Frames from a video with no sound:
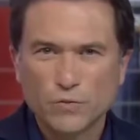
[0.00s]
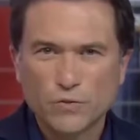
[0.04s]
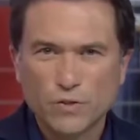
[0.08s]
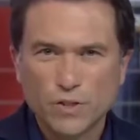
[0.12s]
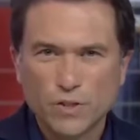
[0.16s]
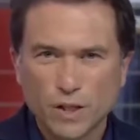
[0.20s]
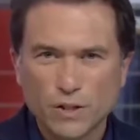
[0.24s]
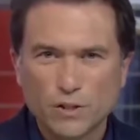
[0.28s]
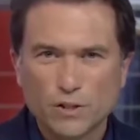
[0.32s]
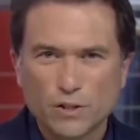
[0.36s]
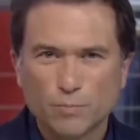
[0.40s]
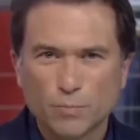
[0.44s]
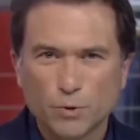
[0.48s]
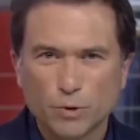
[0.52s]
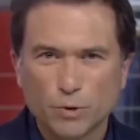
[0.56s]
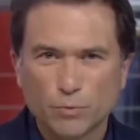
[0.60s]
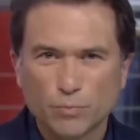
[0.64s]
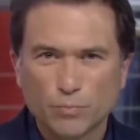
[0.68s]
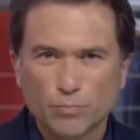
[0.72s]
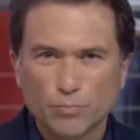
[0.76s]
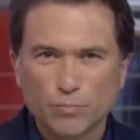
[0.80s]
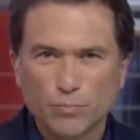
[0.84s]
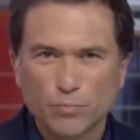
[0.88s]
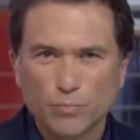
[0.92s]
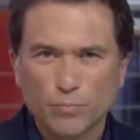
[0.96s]
of sensible.
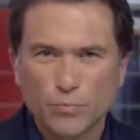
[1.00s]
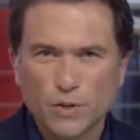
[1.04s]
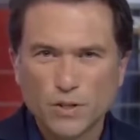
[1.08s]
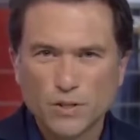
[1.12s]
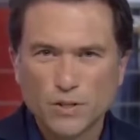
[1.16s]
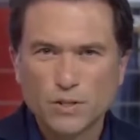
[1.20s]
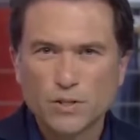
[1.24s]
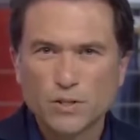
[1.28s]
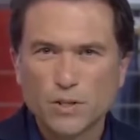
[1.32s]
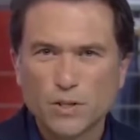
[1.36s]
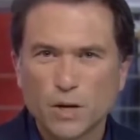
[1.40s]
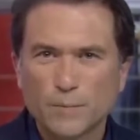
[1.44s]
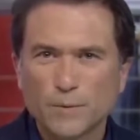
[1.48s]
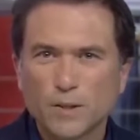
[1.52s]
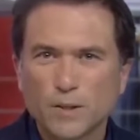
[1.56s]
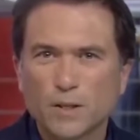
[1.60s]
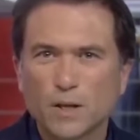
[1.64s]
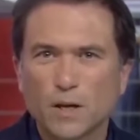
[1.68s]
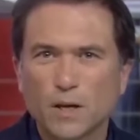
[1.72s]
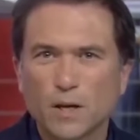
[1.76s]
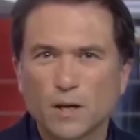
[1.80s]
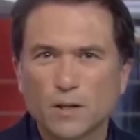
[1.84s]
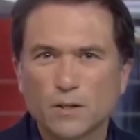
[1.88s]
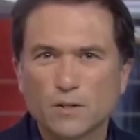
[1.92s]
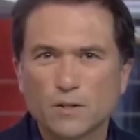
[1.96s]
This is Simon
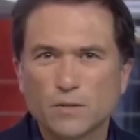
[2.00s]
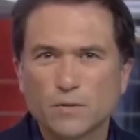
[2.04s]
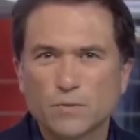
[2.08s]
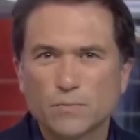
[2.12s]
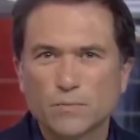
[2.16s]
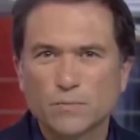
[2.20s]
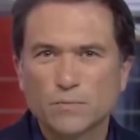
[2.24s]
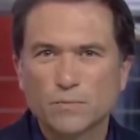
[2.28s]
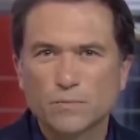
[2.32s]
Clarks.